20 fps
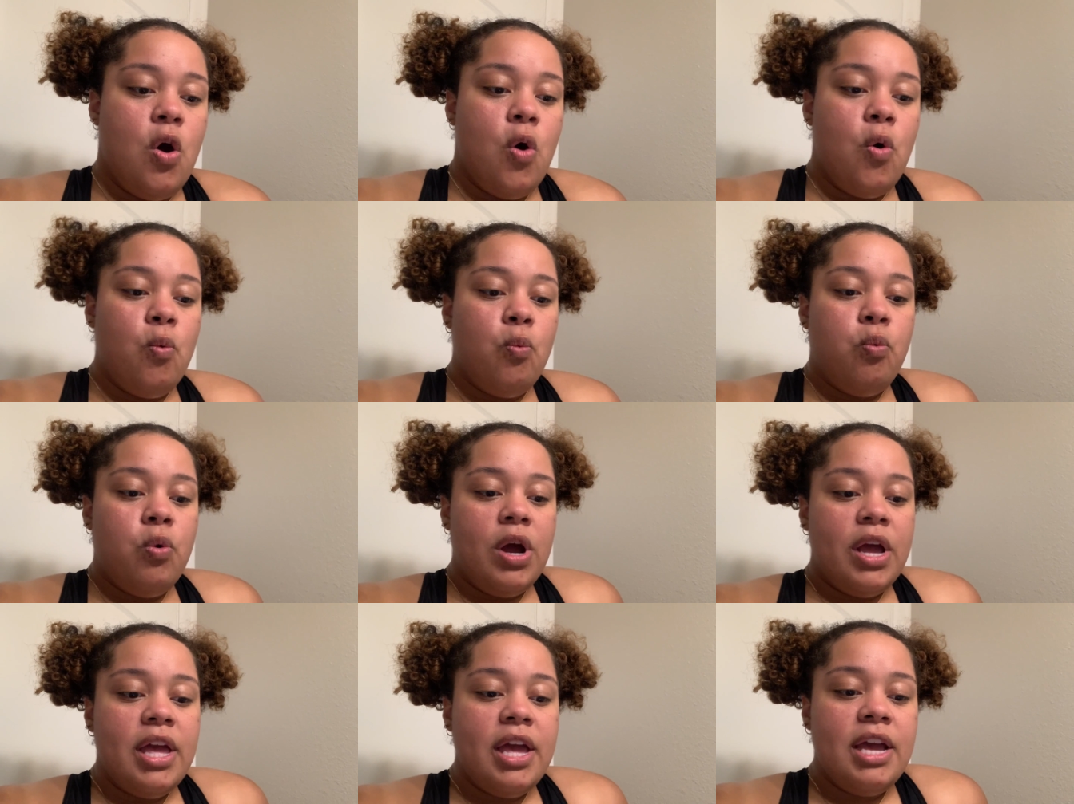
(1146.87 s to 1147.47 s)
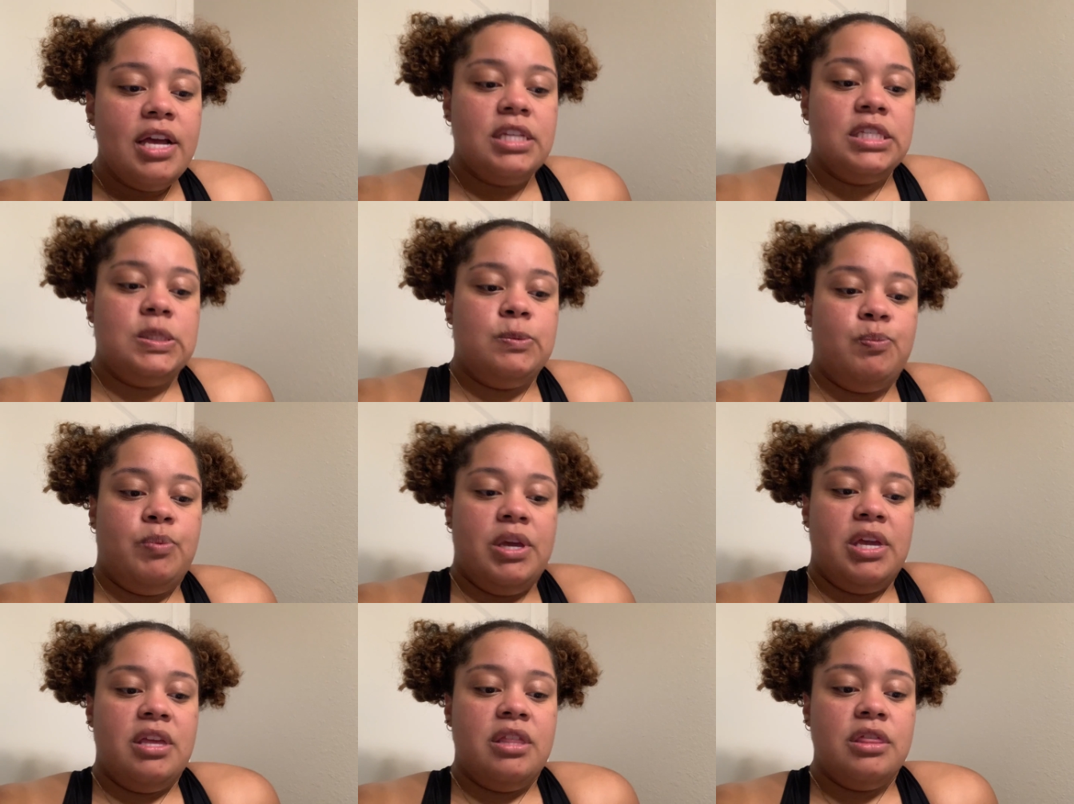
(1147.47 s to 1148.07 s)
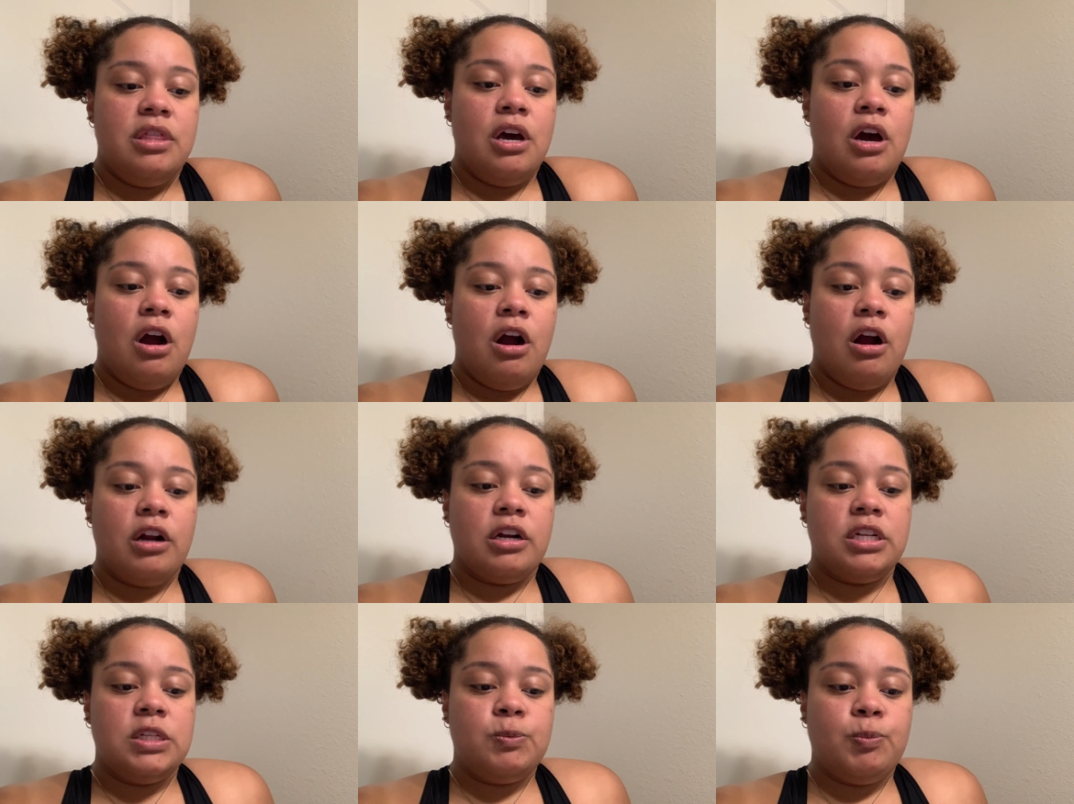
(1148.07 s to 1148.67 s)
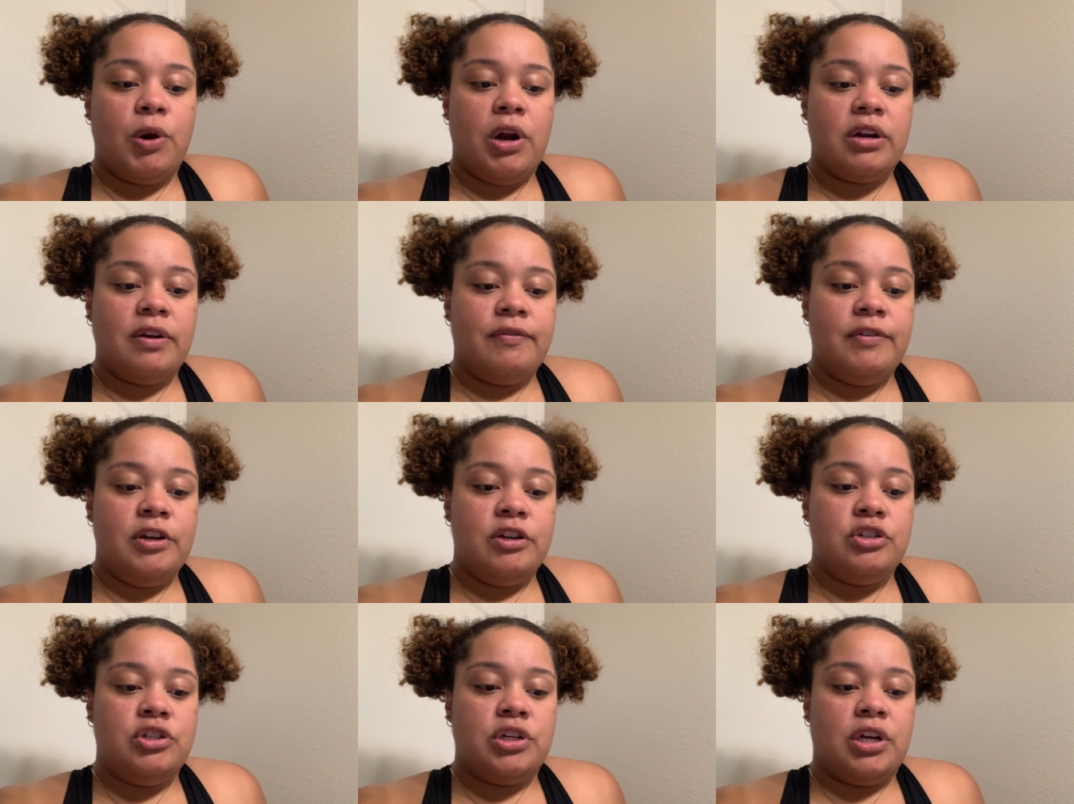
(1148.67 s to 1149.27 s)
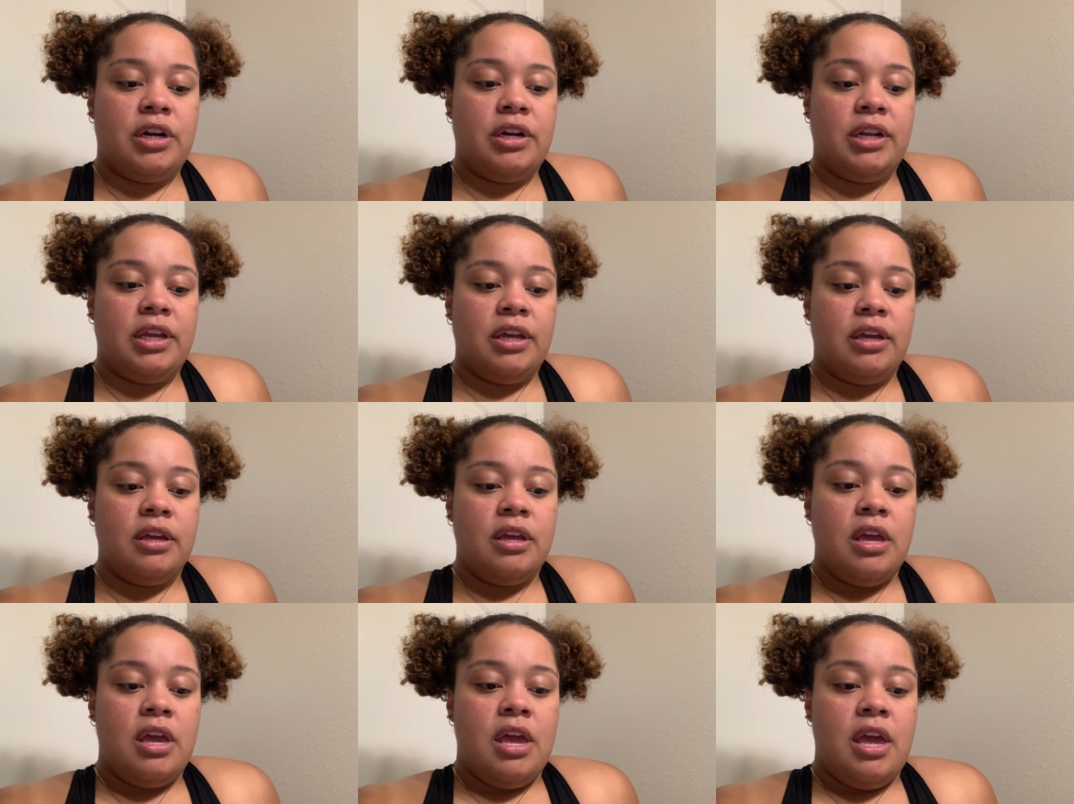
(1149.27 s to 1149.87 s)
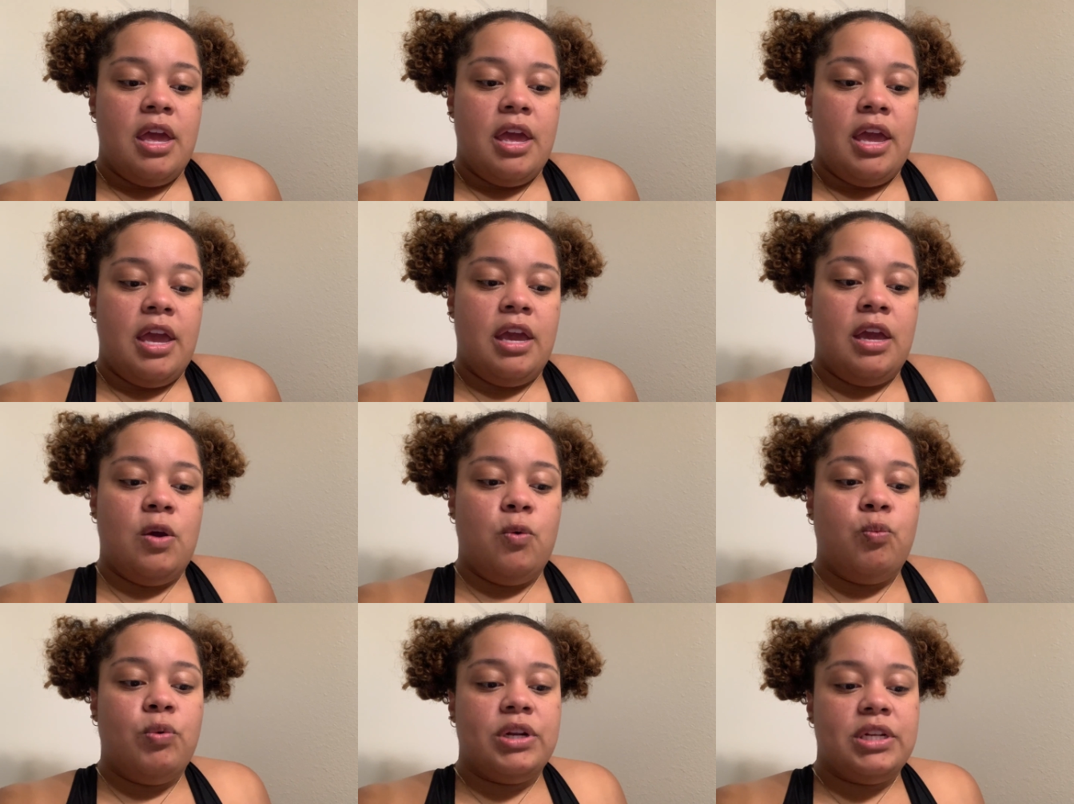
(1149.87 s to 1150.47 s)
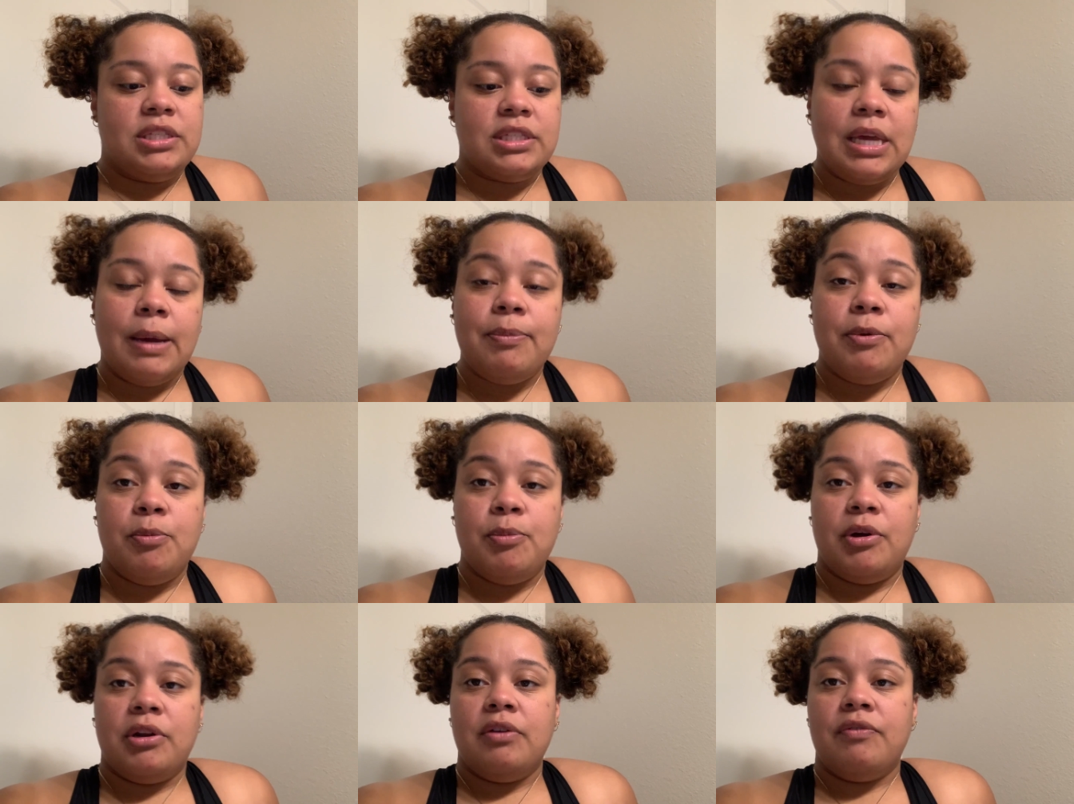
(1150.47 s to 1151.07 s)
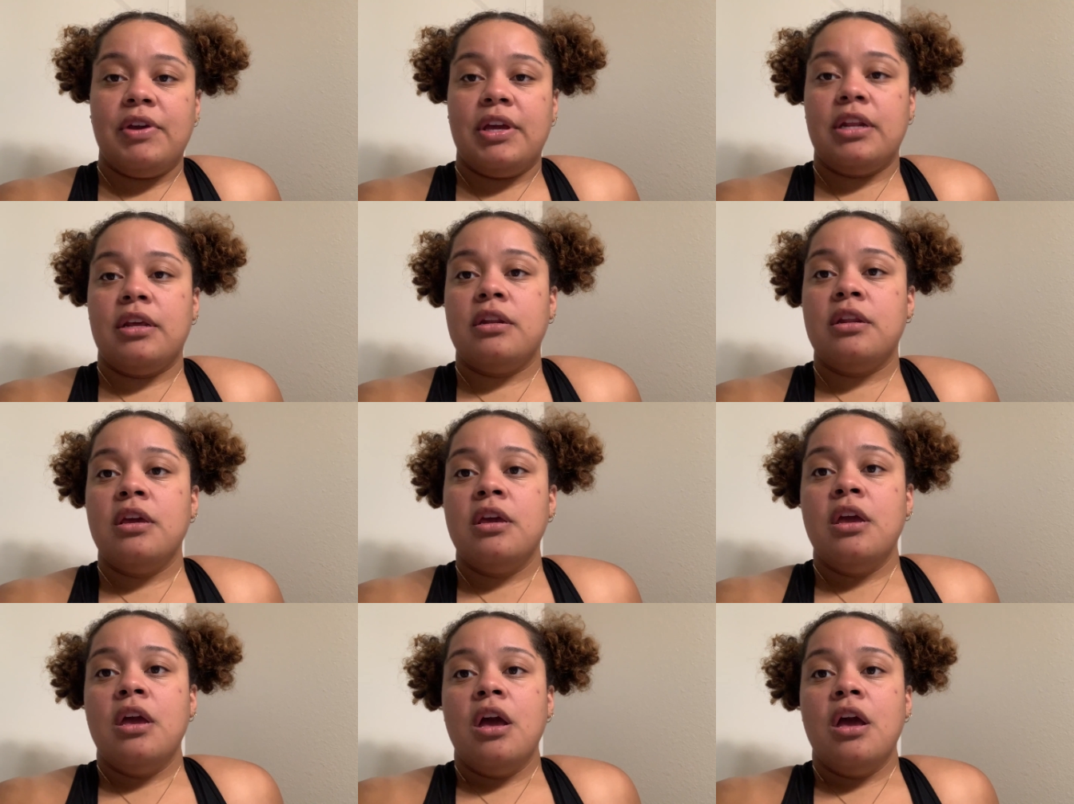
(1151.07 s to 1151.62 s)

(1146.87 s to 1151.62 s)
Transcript: what has been the hardest part of your journey, and what has kept you motivated?